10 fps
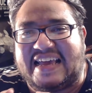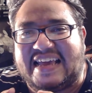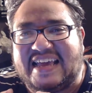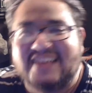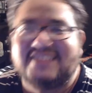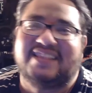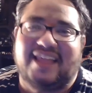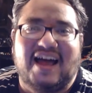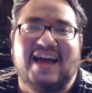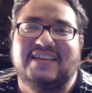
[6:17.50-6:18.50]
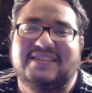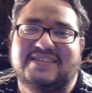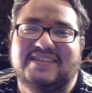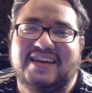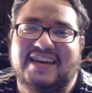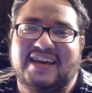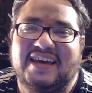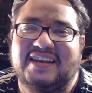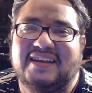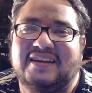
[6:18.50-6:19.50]
his lines
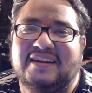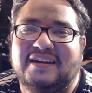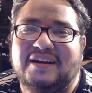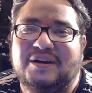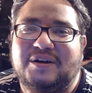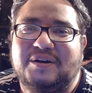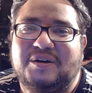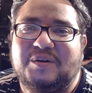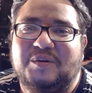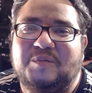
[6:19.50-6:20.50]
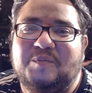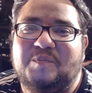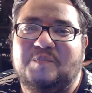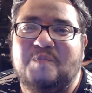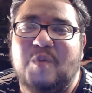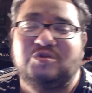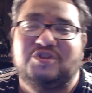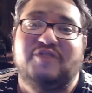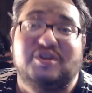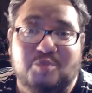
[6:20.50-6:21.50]
in most of
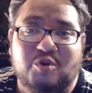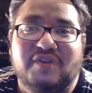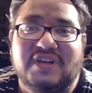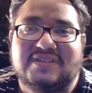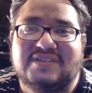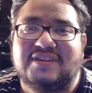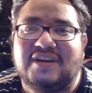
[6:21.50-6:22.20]
his movies,